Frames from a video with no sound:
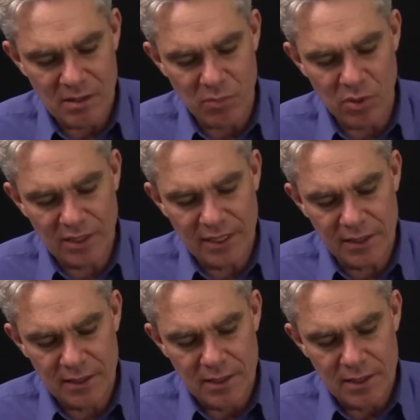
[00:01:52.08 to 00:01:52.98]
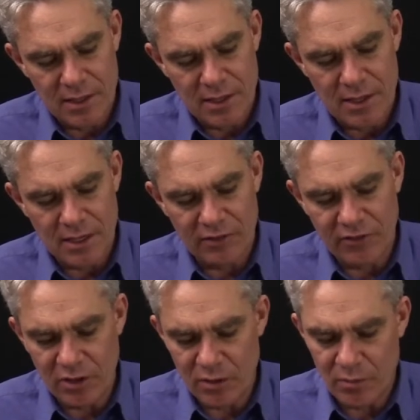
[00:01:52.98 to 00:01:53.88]
pulley, and if
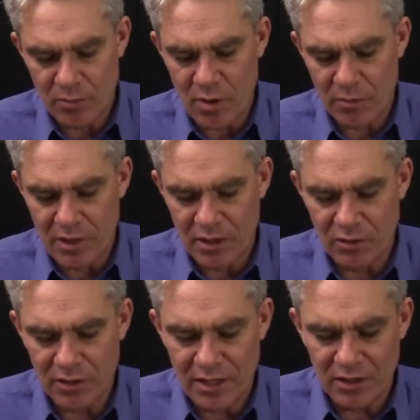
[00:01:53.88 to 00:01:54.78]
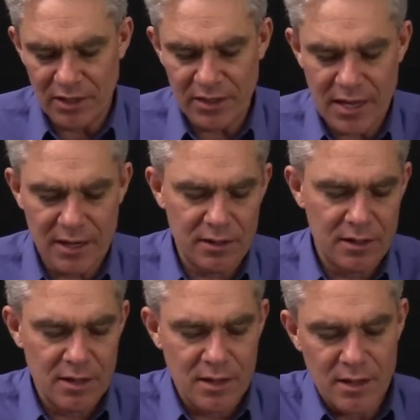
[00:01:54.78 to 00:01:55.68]
you pop that on there like that,
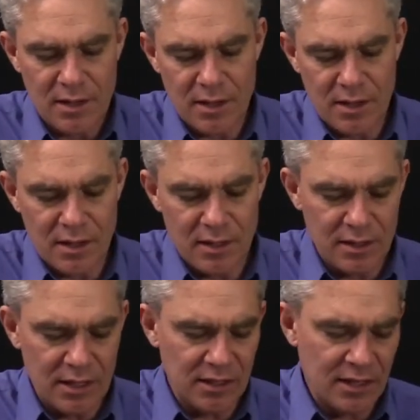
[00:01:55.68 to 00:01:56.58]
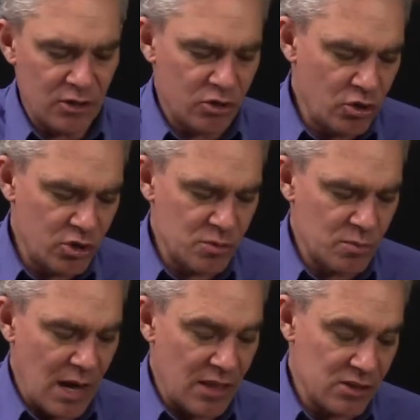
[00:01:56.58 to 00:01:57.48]
and then get two
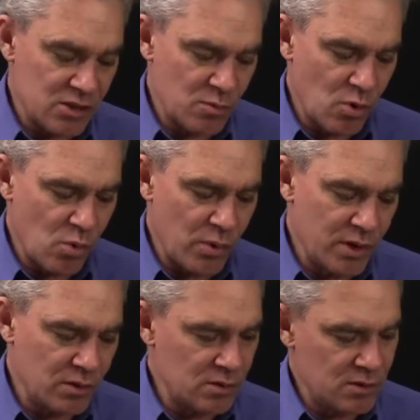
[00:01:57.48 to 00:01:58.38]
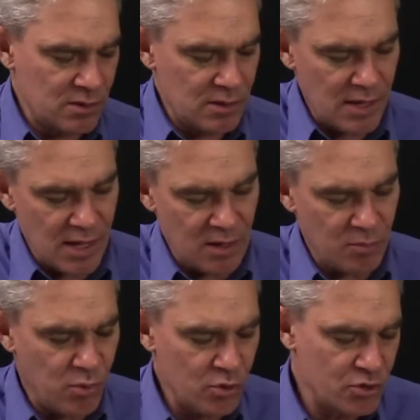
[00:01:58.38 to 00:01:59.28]
other small wheels and
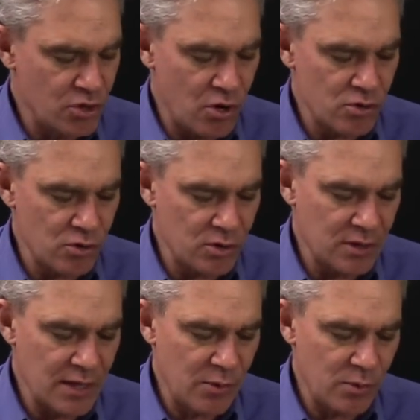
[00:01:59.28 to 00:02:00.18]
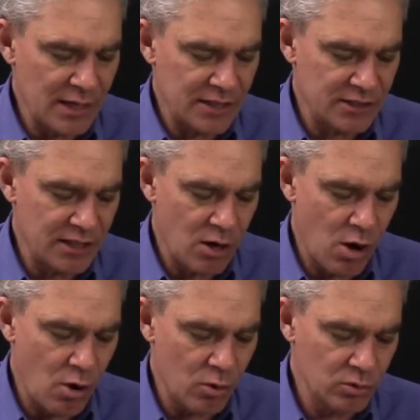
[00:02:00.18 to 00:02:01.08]
push those on, and they will actually
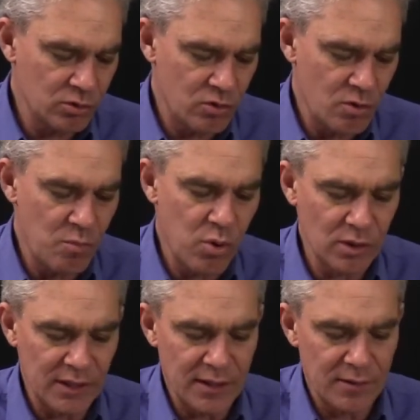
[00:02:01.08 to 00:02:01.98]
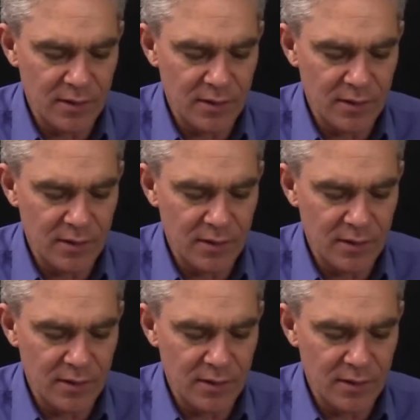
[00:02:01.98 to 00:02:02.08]
hold the pulley